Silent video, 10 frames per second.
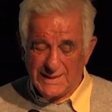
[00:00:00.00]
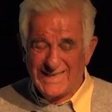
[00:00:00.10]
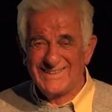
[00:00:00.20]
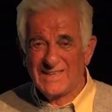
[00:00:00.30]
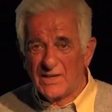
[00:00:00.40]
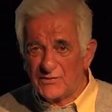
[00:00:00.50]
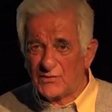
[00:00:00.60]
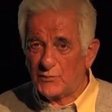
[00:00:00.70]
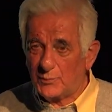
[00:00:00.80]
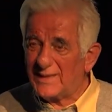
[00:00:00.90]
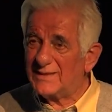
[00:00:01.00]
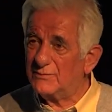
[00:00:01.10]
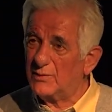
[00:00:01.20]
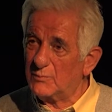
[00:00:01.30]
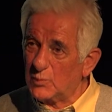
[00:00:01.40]
and I suspect
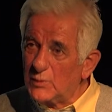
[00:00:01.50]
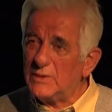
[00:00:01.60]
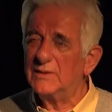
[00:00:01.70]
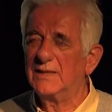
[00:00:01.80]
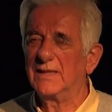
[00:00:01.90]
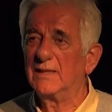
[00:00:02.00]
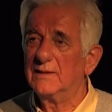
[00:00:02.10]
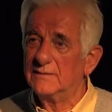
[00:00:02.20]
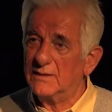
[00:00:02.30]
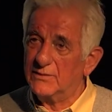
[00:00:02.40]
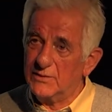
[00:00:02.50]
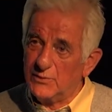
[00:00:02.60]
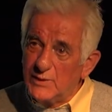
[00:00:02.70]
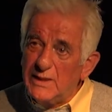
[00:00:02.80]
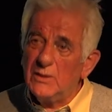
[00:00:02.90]
from the wording that the
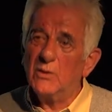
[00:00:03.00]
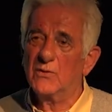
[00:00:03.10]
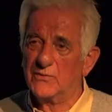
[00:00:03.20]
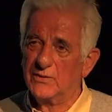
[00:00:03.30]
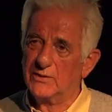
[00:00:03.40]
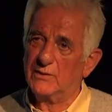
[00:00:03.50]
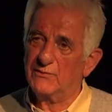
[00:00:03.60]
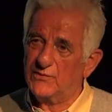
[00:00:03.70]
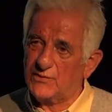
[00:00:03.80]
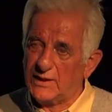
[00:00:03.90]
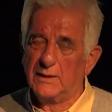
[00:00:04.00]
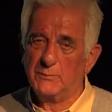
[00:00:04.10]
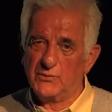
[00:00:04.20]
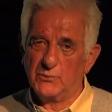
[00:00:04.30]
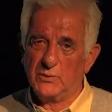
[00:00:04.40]
real author of this
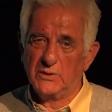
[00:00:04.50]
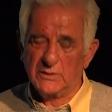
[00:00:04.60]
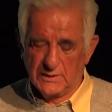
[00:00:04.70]
anonymous work